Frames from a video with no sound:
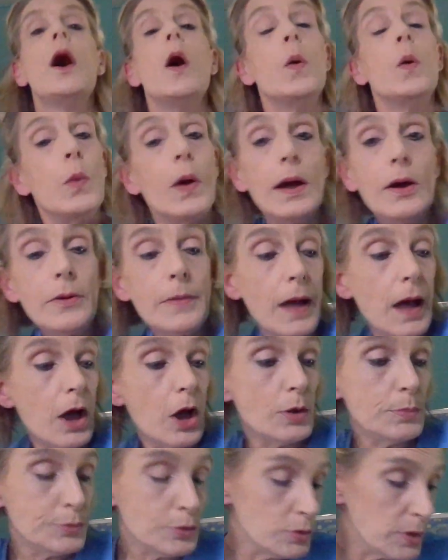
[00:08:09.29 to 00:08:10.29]
Well, I
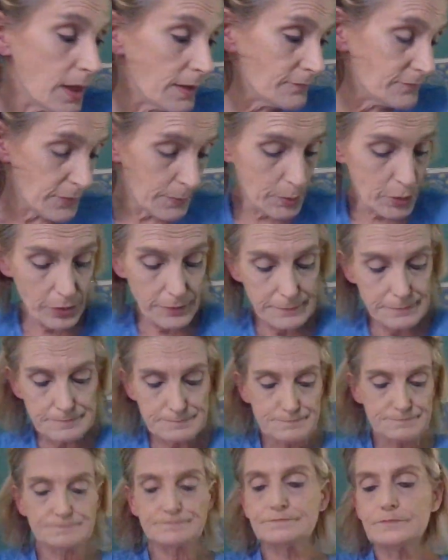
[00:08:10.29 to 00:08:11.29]
hope you loved the book.
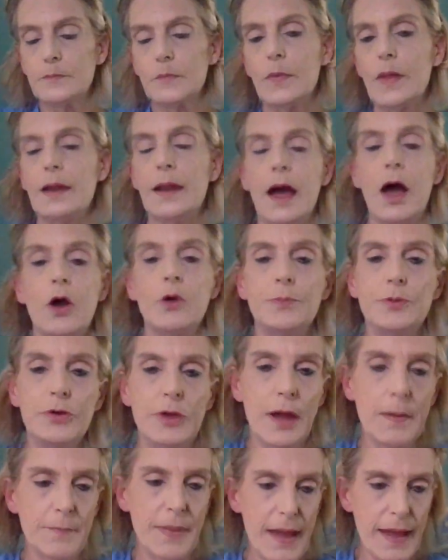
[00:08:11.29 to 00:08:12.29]
And I hope you
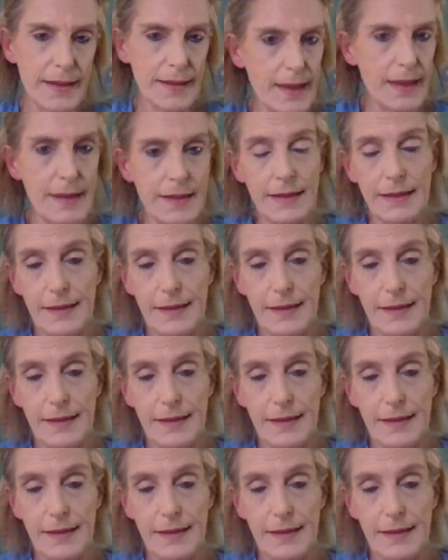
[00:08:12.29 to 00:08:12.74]
come back